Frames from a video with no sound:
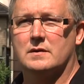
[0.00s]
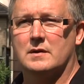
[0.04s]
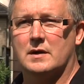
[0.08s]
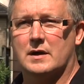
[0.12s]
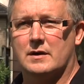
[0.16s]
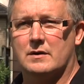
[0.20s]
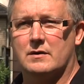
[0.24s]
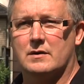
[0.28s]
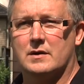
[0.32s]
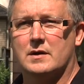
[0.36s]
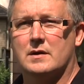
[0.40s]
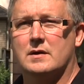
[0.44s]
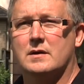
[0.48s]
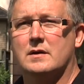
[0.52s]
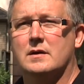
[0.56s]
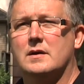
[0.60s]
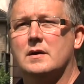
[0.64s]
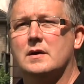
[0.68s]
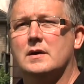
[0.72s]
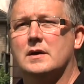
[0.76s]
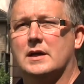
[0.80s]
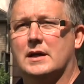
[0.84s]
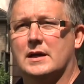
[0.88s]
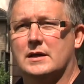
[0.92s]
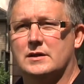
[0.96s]
area
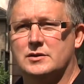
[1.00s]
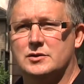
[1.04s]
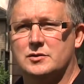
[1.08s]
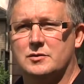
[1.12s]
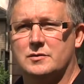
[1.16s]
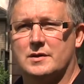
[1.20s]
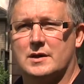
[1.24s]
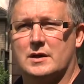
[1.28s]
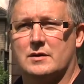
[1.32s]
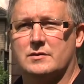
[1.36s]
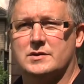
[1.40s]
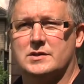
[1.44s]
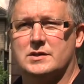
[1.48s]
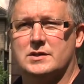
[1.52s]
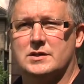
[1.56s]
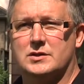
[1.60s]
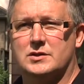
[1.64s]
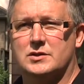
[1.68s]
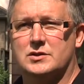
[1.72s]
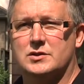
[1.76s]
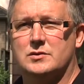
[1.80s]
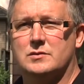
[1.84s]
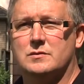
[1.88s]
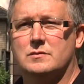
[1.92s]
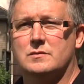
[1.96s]
in
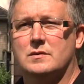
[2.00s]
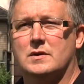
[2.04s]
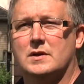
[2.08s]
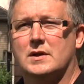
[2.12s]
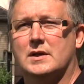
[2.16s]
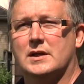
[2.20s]
2002.